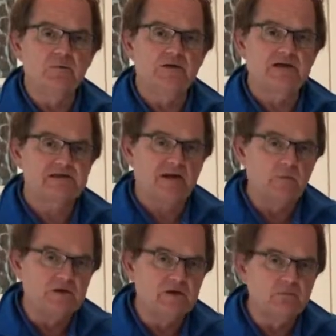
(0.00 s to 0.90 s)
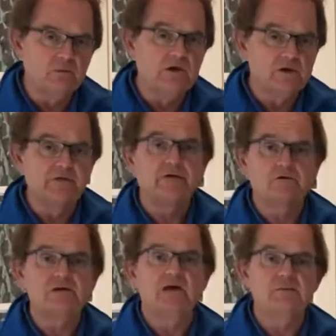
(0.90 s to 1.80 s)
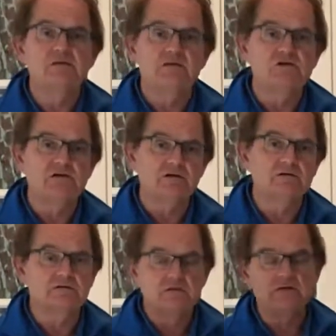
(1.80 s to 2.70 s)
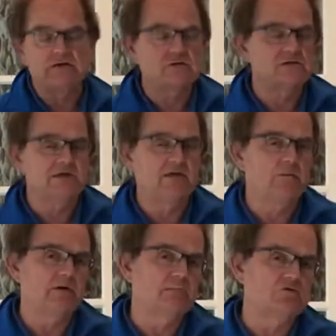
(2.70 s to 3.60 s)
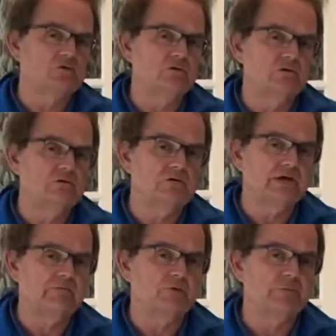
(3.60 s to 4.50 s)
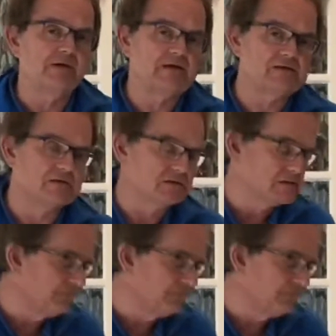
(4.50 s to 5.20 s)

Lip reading: but that's how we learn those games initially until you get to a standard where I'm sure you'd have proper lessons.